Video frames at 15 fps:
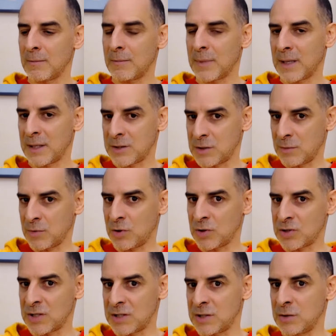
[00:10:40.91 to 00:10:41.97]
And
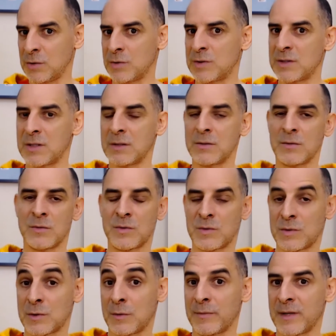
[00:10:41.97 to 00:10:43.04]
subconsciously,
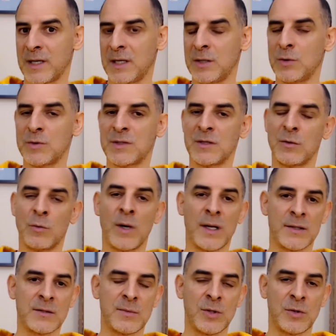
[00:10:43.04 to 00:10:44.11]
something in you still
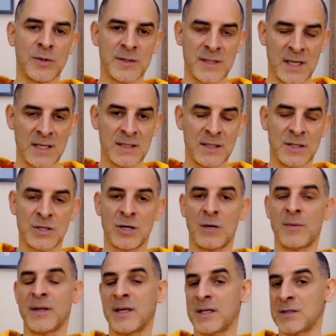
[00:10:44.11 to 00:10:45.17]
wants, because there is the
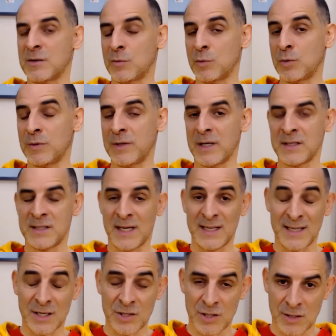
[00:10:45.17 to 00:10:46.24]
trauma, there is the wound, there is the
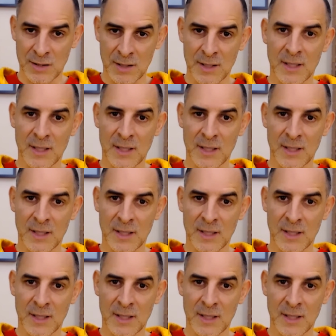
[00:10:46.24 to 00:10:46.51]
addiction.